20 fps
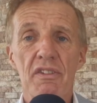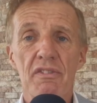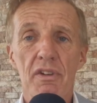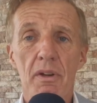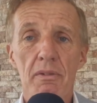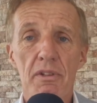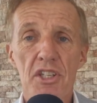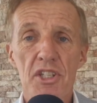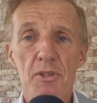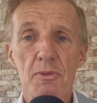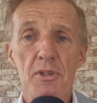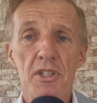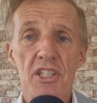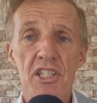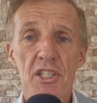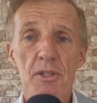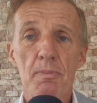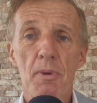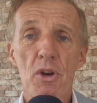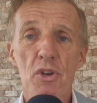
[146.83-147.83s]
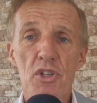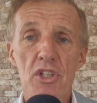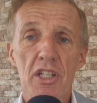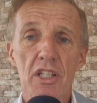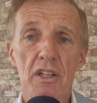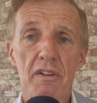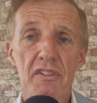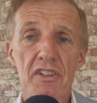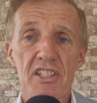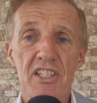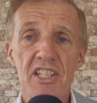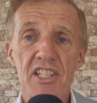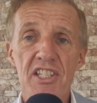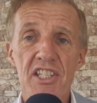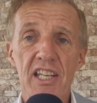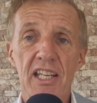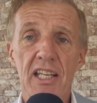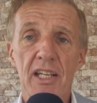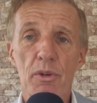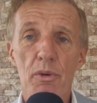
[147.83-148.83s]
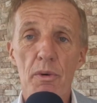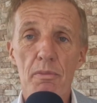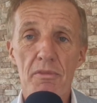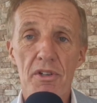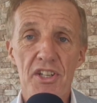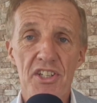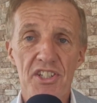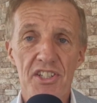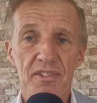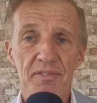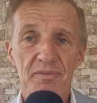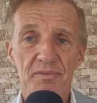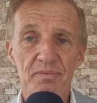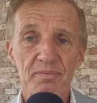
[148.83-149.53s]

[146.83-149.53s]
from this disposal of existing equipment.